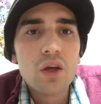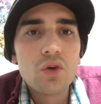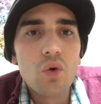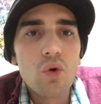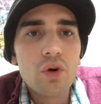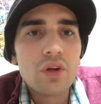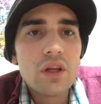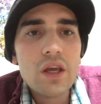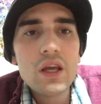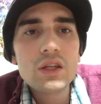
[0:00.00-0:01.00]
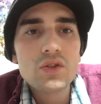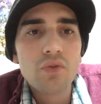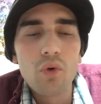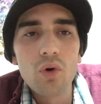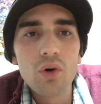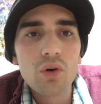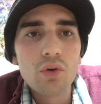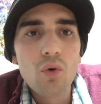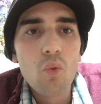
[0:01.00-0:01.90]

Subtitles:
your needs for